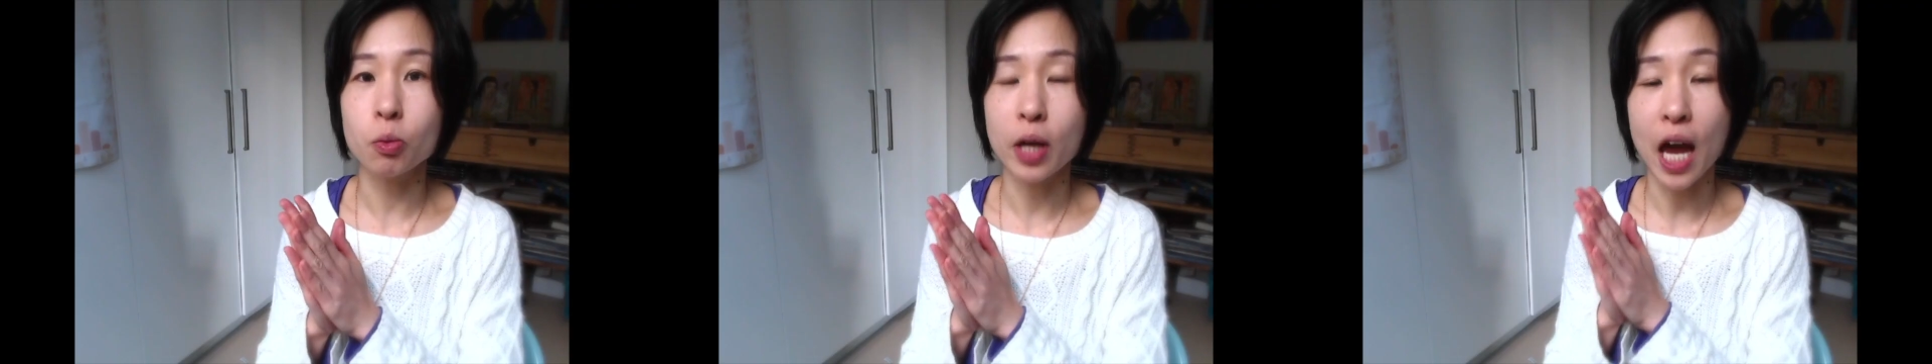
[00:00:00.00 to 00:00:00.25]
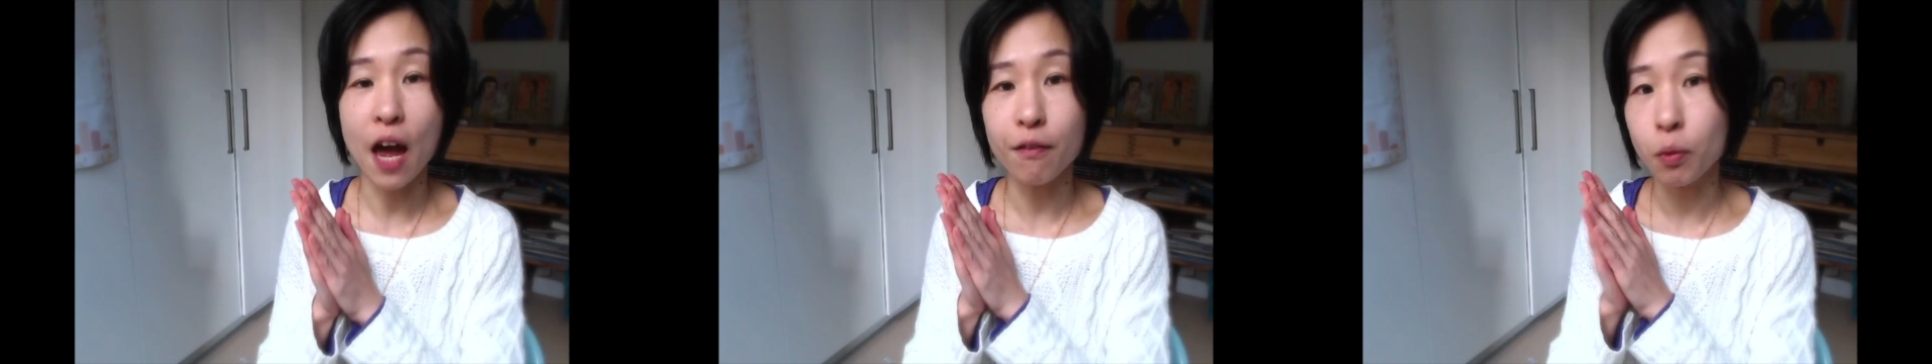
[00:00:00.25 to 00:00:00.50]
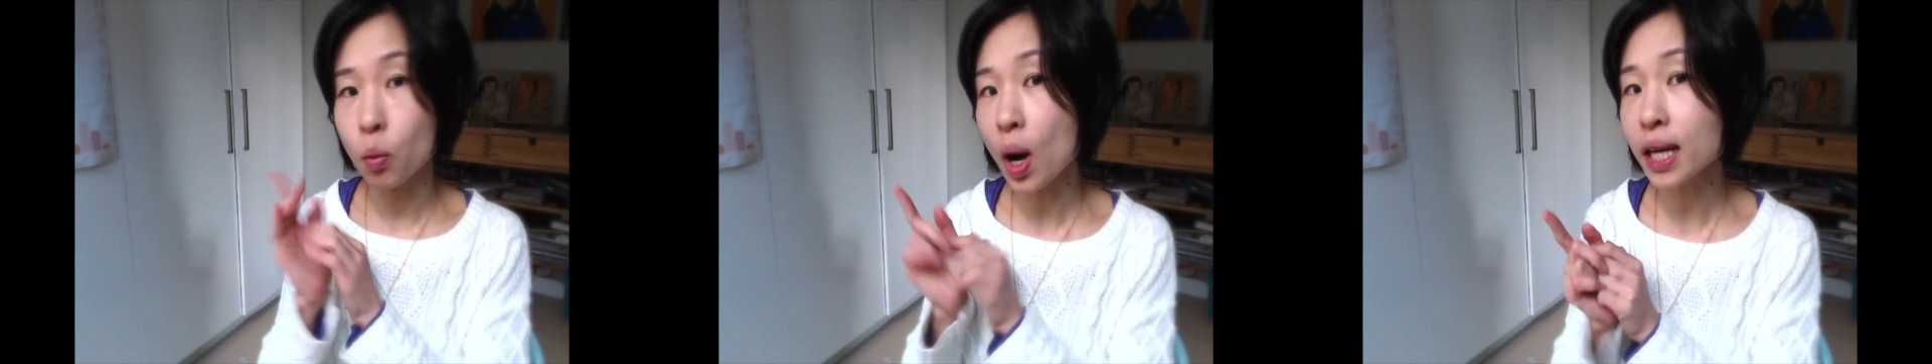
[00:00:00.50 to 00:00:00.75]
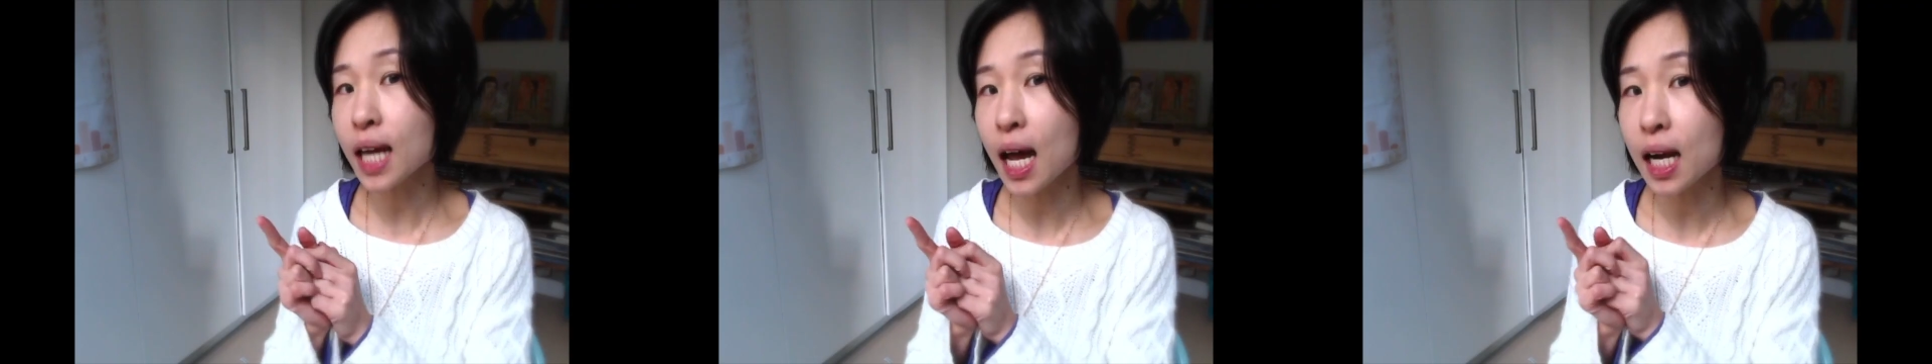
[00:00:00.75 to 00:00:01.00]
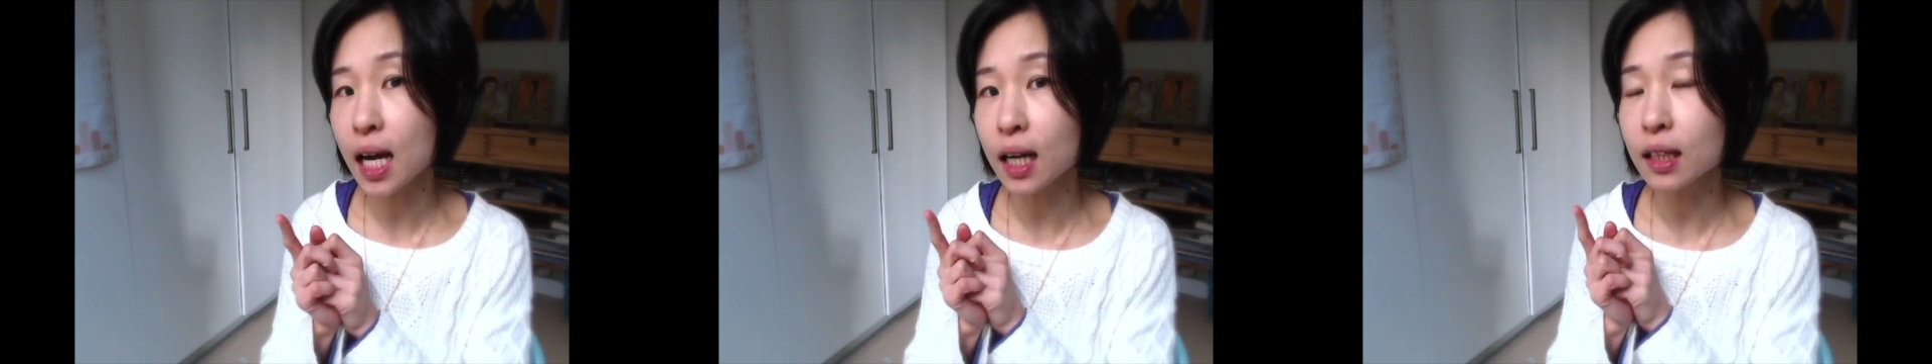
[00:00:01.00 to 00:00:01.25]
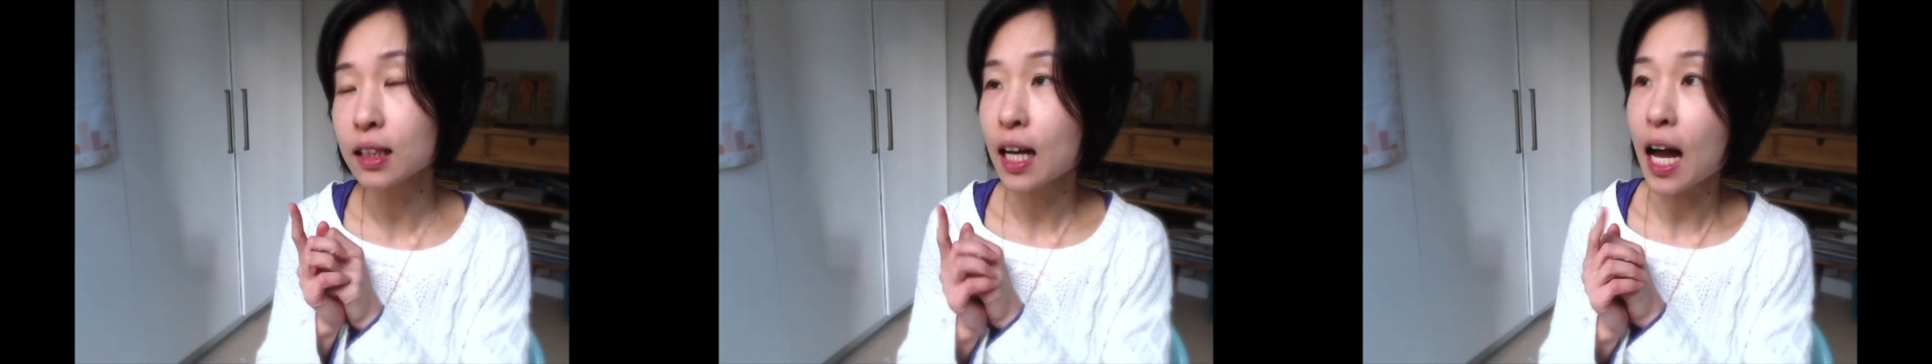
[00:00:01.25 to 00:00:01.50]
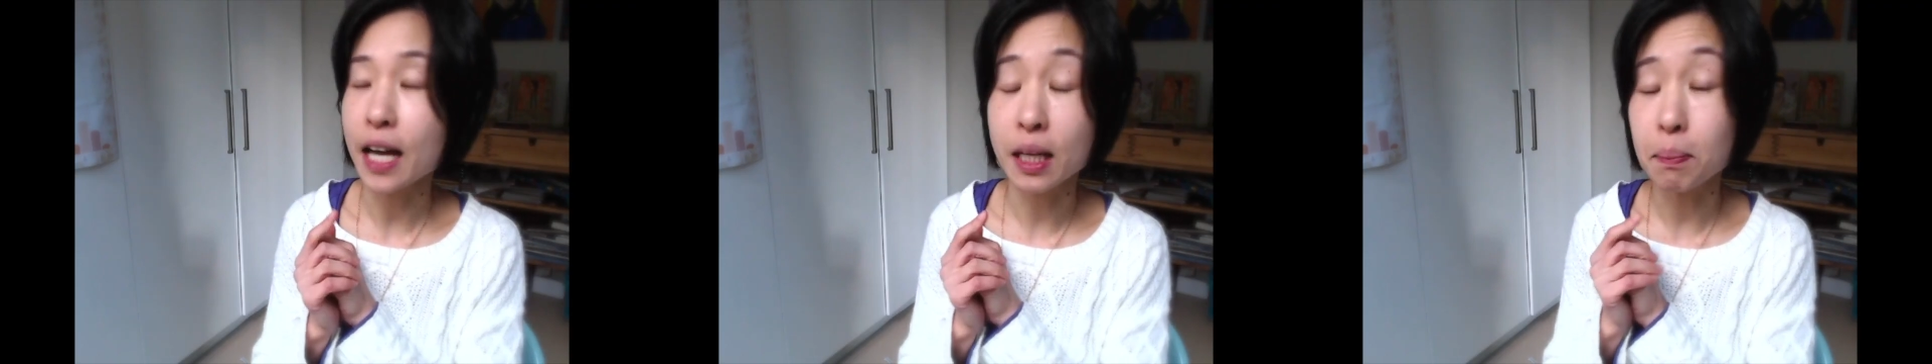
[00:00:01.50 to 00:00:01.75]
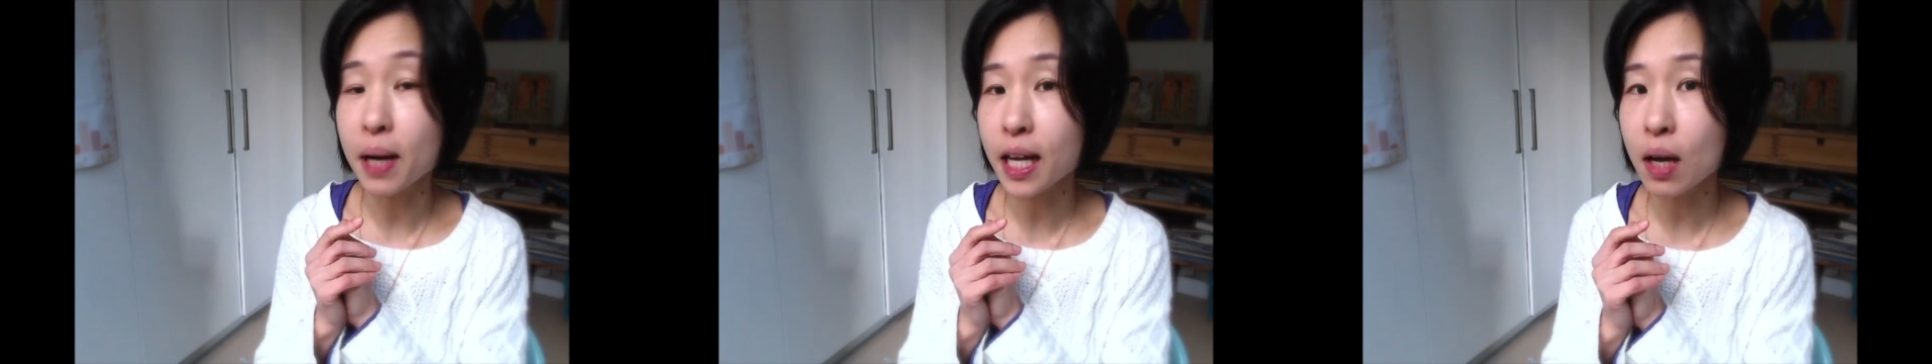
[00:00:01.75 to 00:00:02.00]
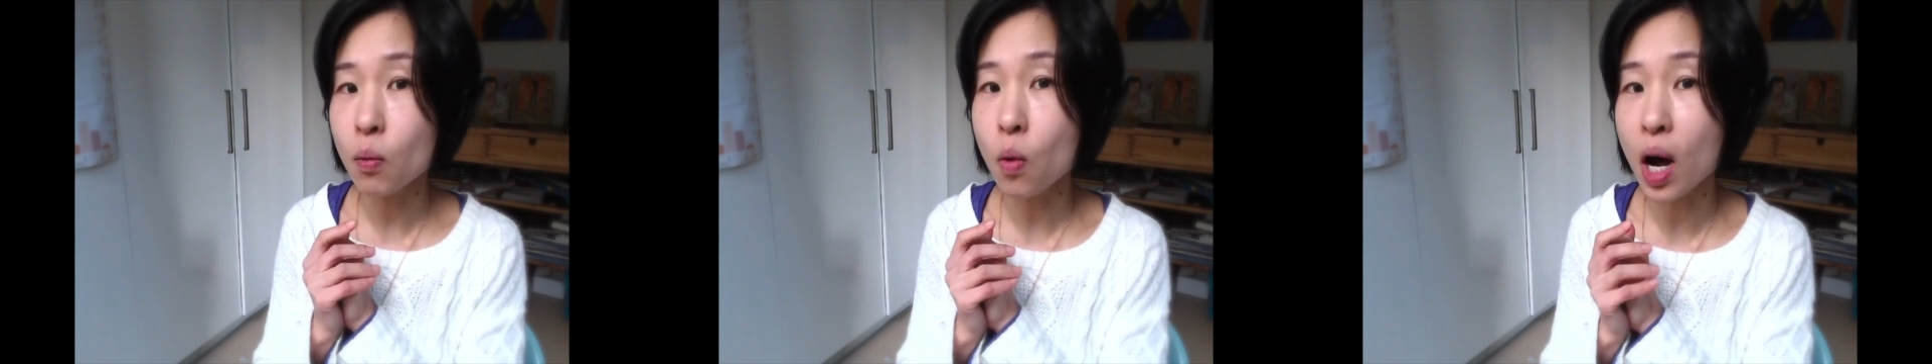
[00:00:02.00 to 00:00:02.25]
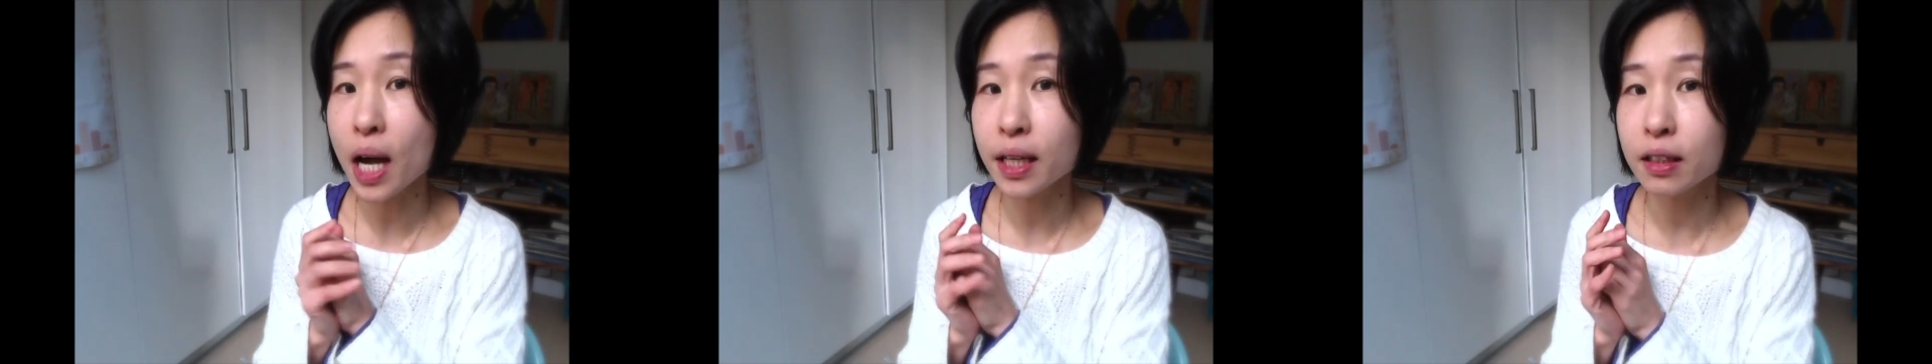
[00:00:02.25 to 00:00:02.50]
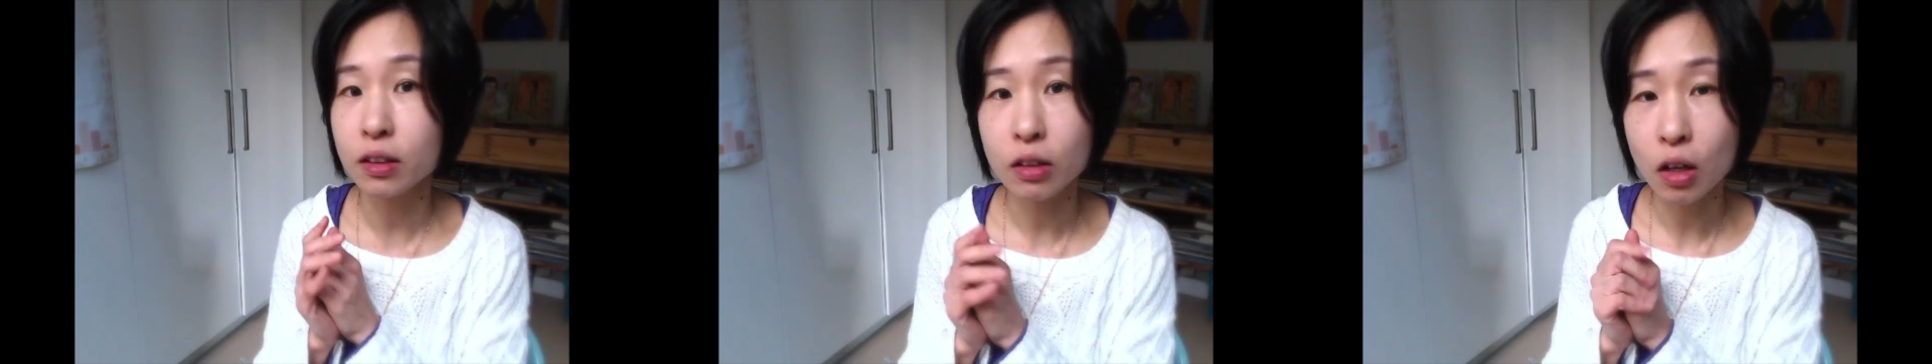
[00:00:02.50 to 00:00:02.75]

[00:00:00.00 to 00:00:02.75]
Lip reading: we have one color, either black and white,